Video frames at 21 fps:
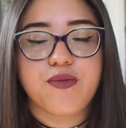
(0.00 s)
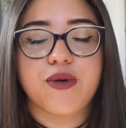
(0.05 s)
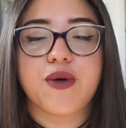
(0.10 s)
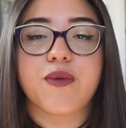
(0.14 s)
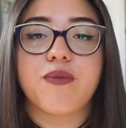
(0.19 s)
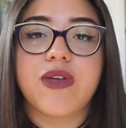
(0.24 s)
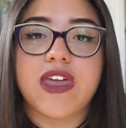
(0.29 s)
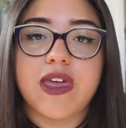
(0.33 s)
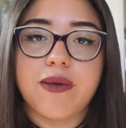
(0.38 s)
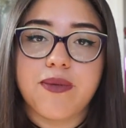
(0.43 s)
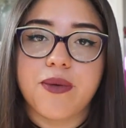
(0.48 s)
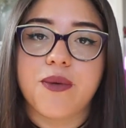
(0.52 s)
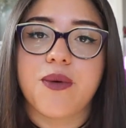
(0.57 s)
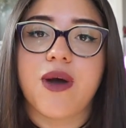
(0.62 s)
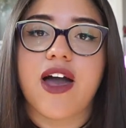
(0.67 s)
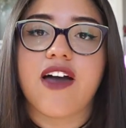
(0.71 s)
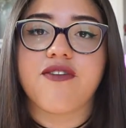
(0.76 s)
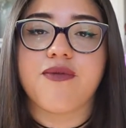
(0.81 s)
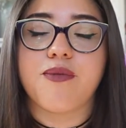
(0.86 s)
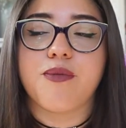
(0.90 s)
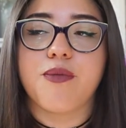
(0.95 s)
But people
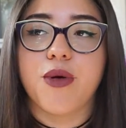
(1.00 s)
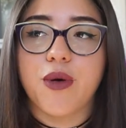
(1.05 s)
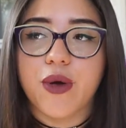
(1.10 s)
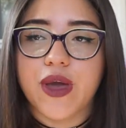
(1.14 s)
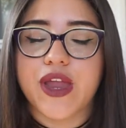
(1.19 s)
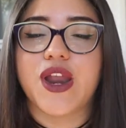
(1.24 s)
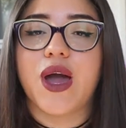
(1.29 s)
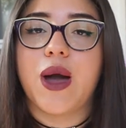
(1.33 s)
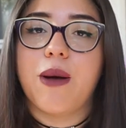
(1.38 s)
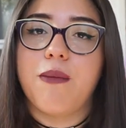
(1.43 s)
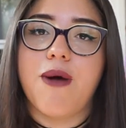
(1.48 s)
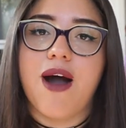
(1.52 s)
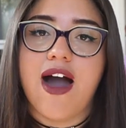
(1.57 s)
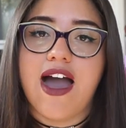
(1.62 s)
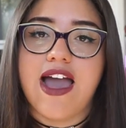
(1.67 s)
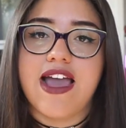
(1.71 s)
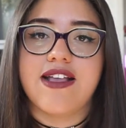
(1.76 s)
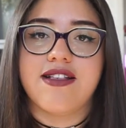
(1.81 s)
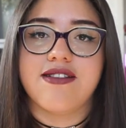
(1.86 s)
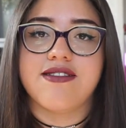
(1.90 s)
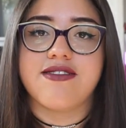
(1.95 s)
have put in our
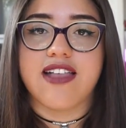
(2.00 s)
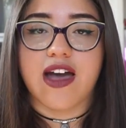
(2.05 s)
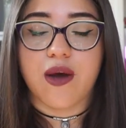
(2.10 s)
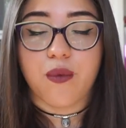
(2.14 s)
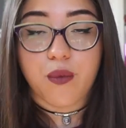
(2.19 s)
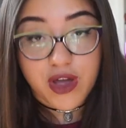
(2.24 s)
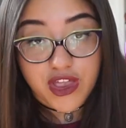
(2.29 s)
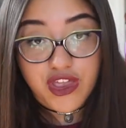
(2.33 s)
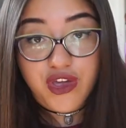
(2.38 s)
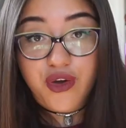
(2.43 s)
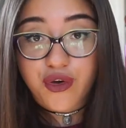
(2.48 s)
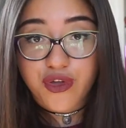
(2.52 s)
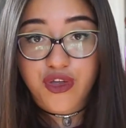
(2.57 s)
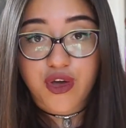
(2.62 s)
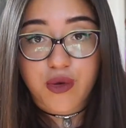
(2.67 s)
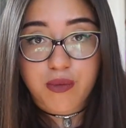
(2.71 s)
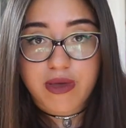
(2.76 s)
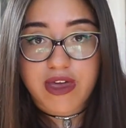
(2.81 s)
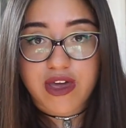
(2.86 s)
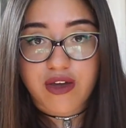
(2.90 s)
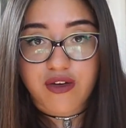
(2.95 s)
minds that when you're on
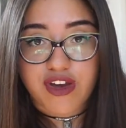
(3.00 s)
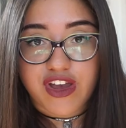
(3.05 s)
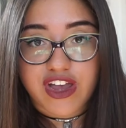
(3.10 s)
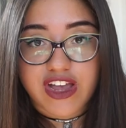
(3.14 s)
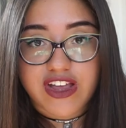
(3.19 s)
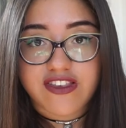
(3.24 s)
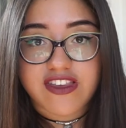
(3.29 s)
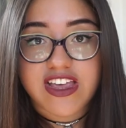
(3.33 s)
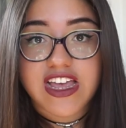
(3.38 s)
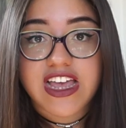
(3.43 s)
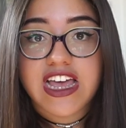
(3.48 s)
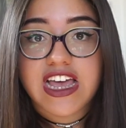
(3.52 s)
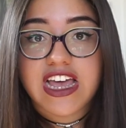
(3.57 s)
your period